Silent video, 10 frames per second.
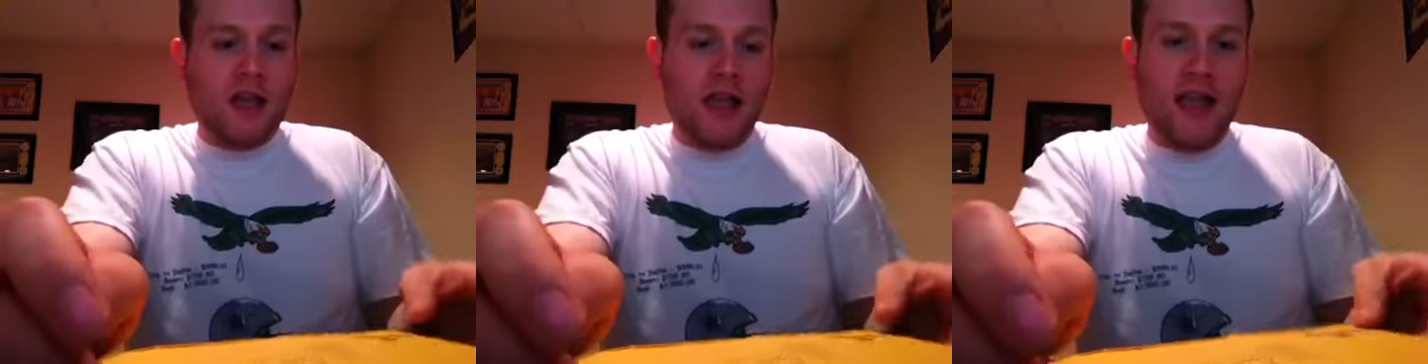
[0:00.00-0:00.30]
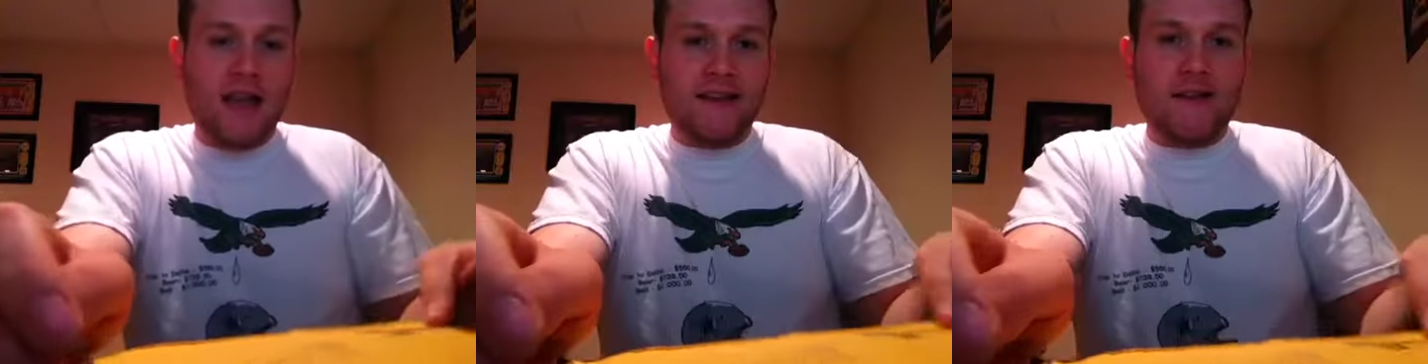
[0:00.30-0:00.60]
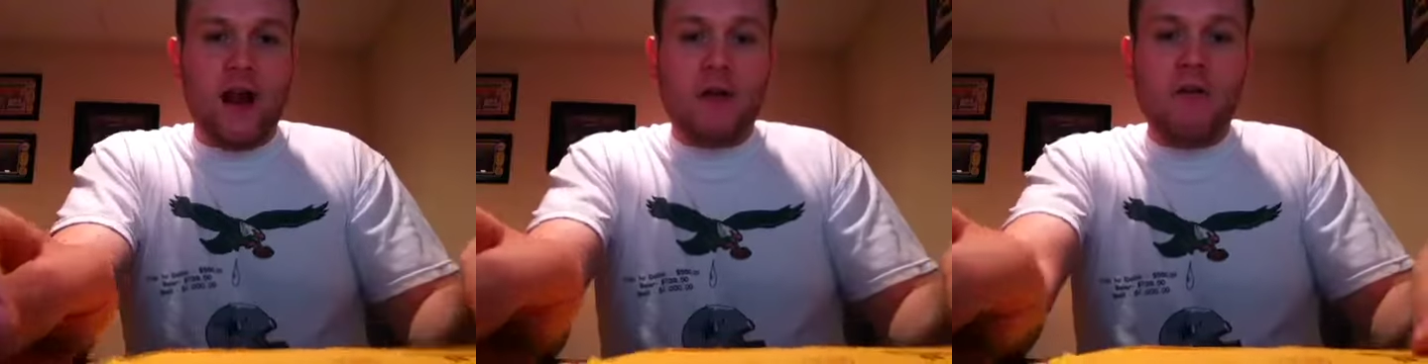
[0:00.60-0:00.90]
And
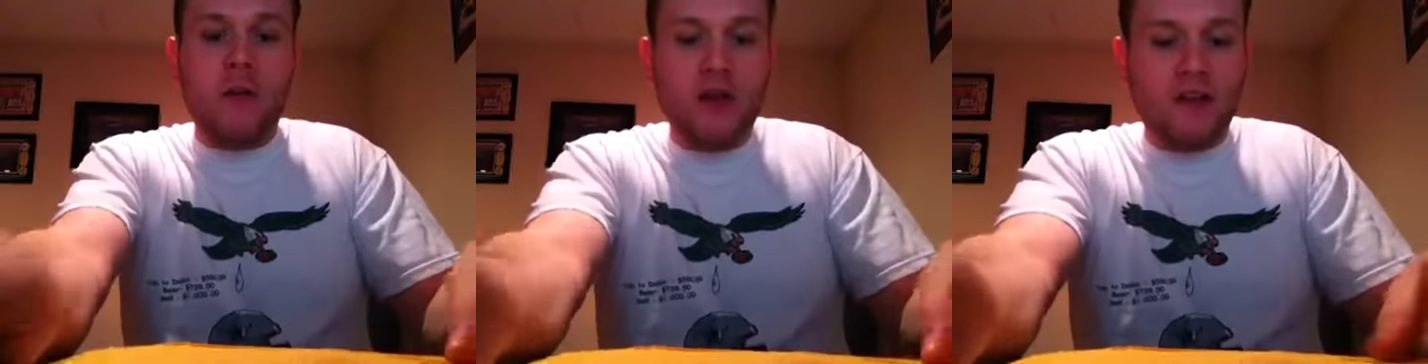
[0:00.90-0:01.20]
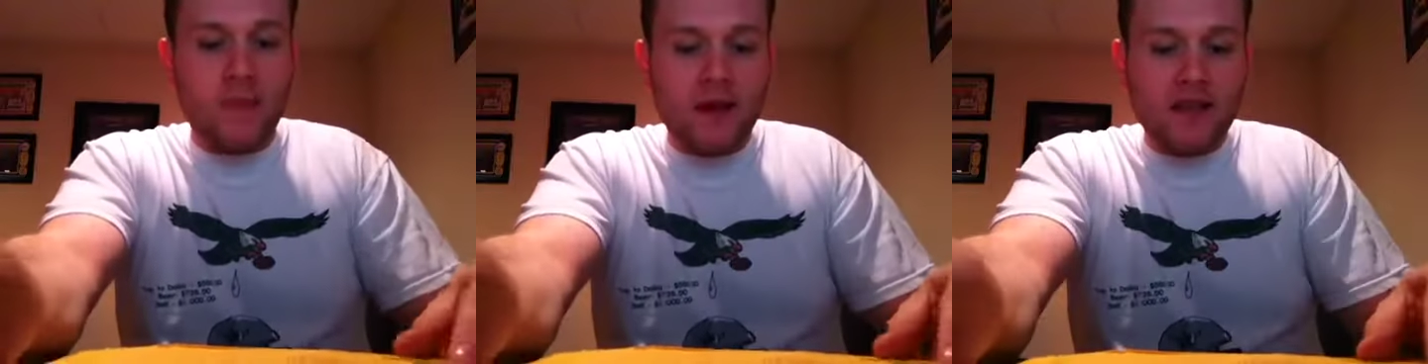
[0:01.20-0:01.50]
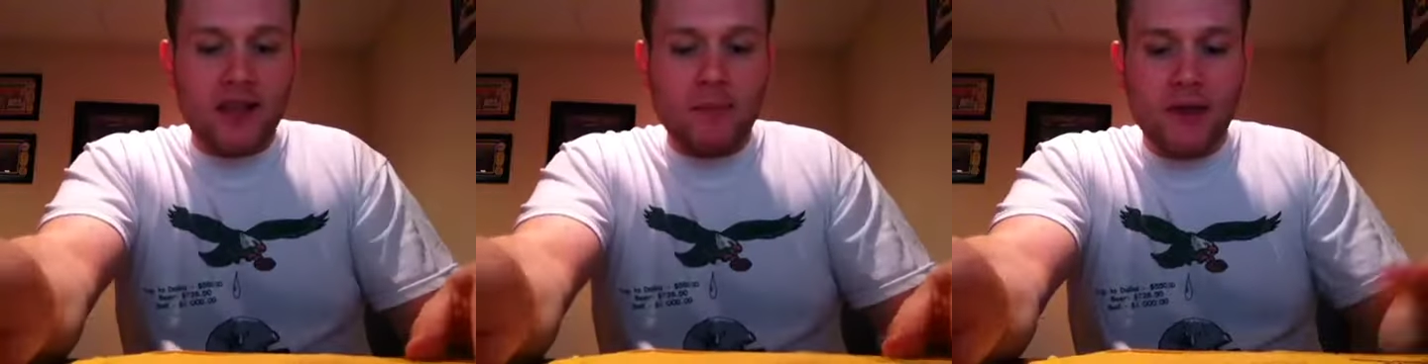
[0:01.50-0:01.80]
I was
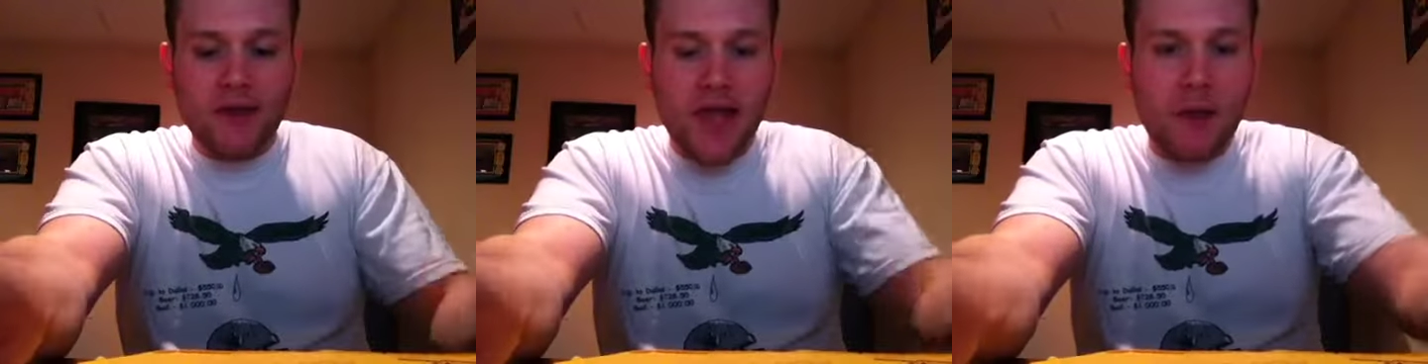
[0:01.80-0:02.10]
expecting a big,